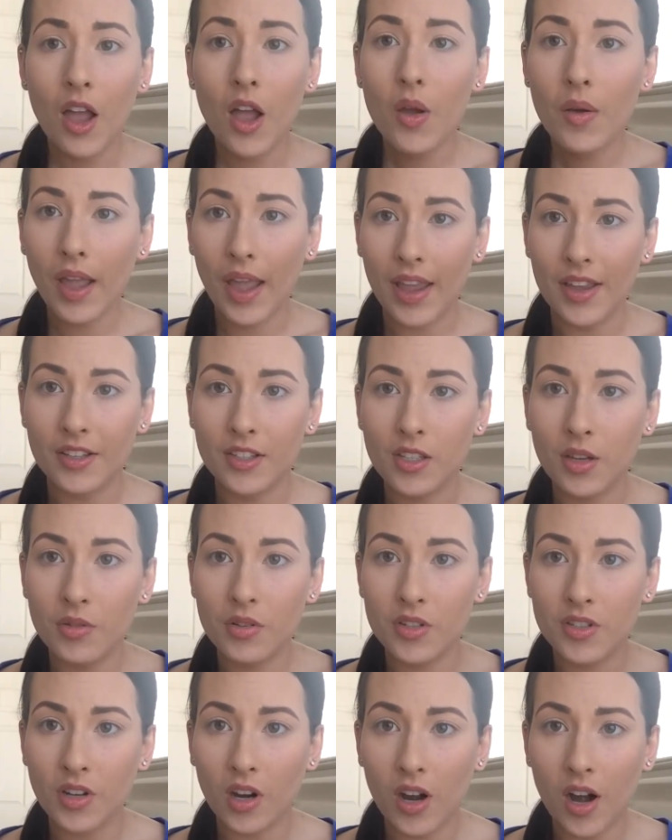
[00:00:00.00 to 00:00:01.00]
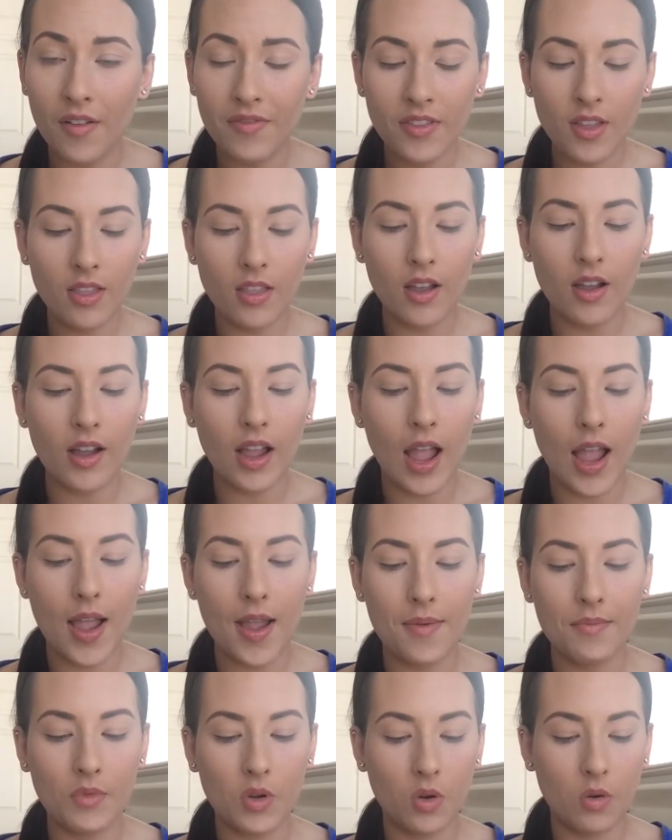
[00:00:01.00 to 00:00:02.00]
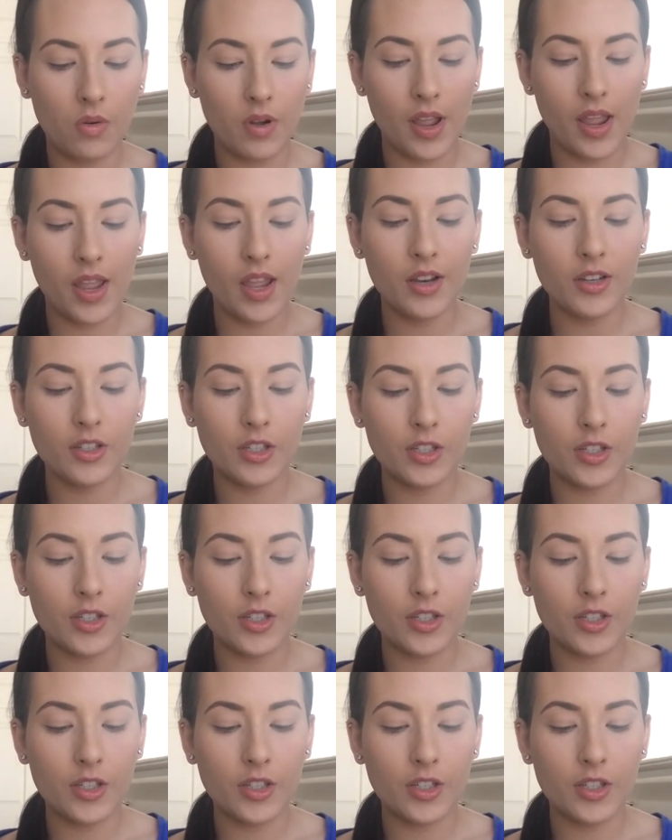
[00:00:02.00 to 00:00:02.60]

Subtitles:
Okay, so to start off the look, I'm going